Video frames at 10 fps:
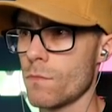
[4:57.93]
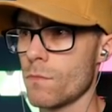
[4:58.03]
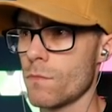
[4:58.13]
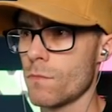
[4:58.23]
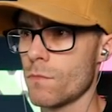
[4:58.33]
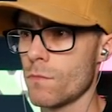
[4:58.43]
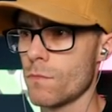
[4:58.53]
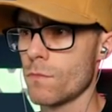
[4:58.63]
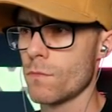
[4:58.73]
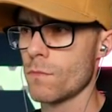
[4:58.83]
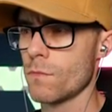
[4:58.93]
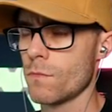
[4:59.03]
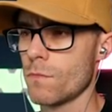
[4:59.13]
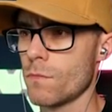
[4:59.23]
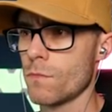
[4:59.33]

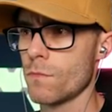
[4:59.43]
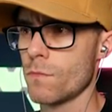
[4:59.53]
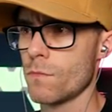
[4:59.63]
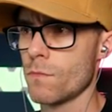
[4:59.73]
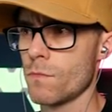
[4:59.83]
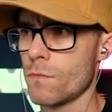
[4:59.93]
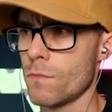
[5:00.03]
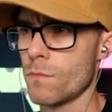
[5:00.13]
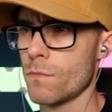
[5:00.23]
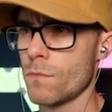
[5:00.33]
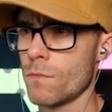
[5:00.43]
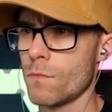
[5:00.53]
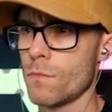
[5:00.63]
(silence)